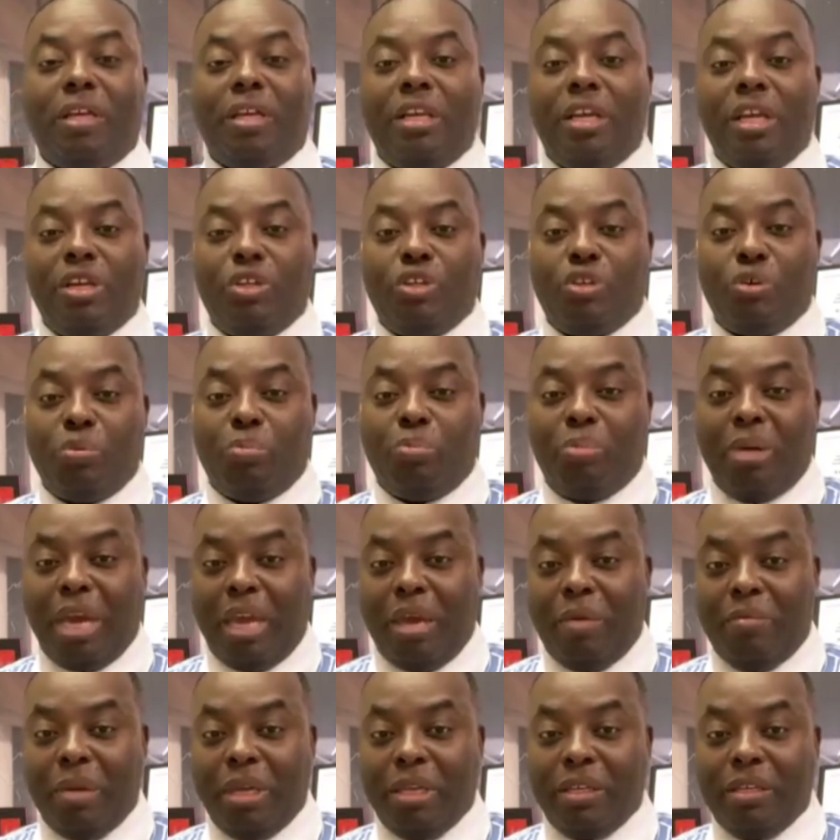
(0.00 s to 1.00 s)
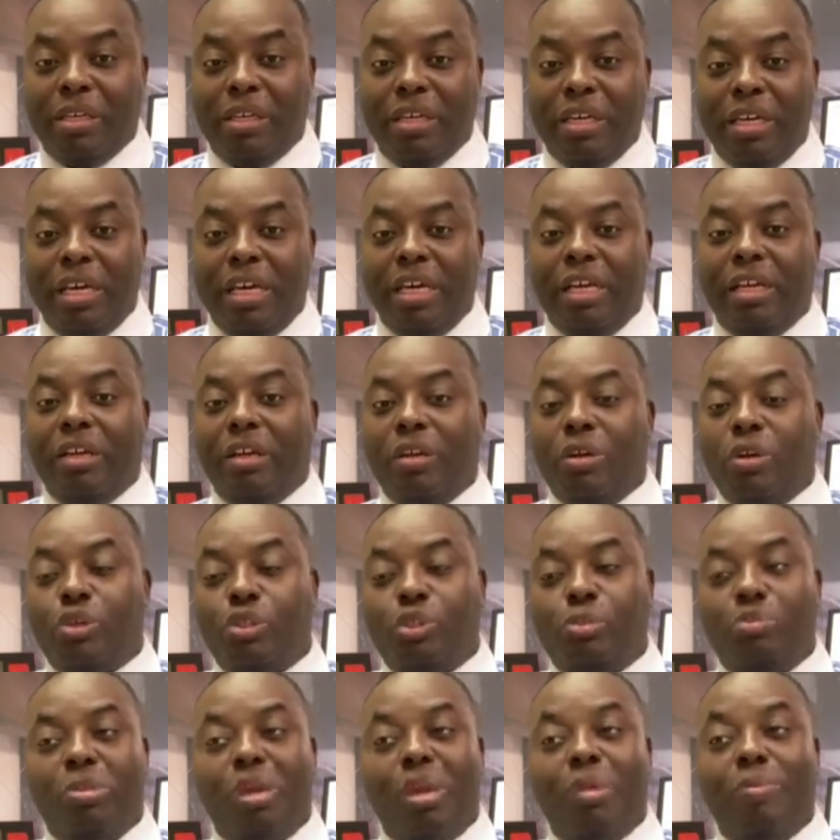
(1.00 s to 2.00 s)
of initial payment. Now
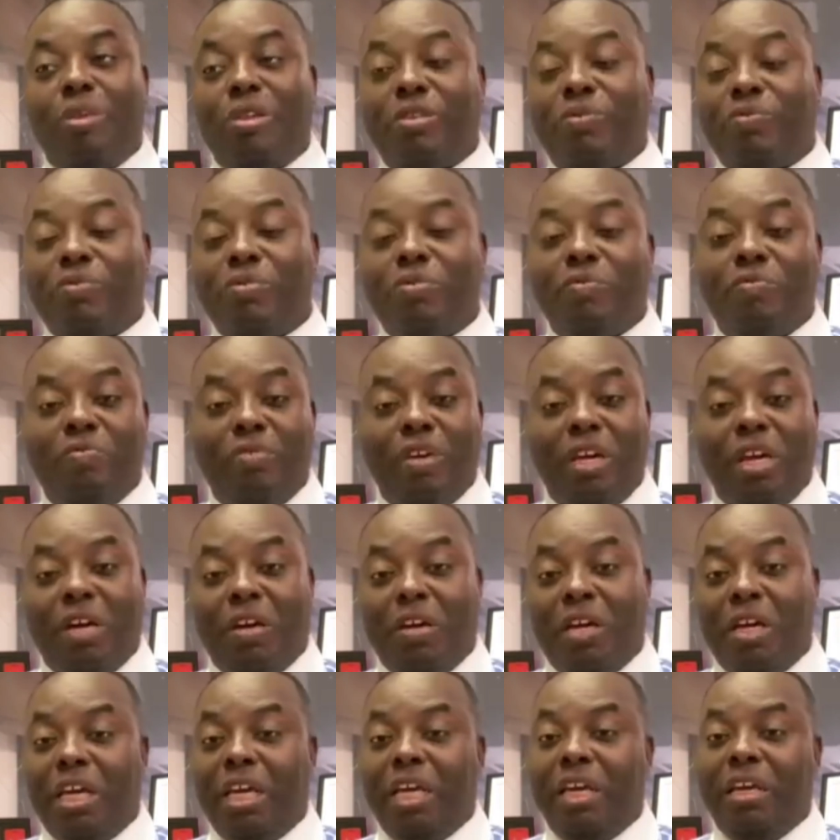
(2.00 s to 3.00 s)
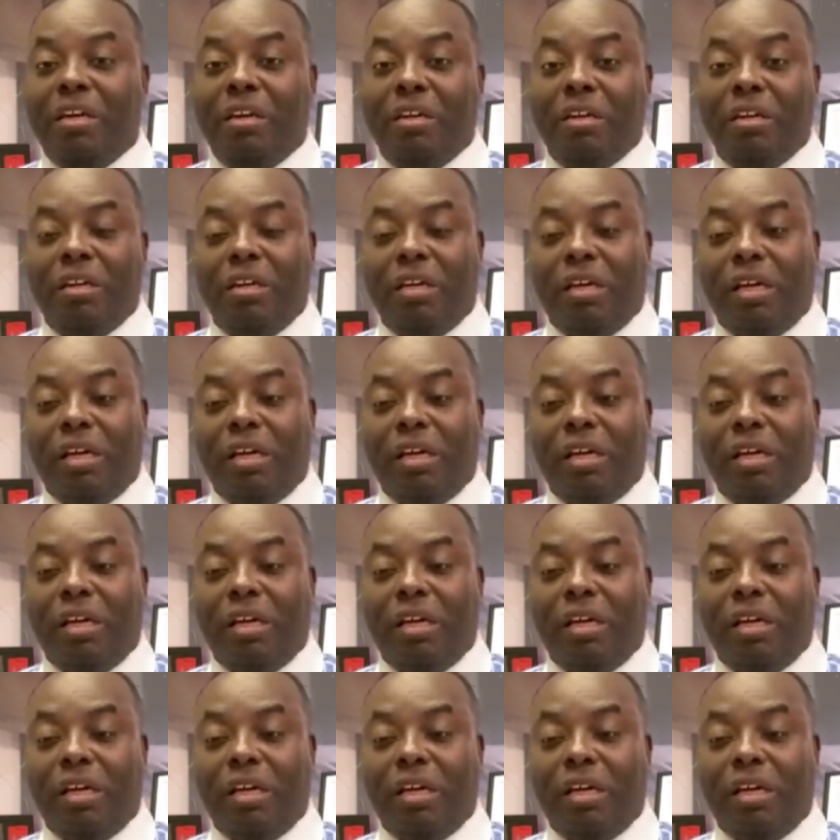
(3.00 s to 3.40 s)
those payments will vary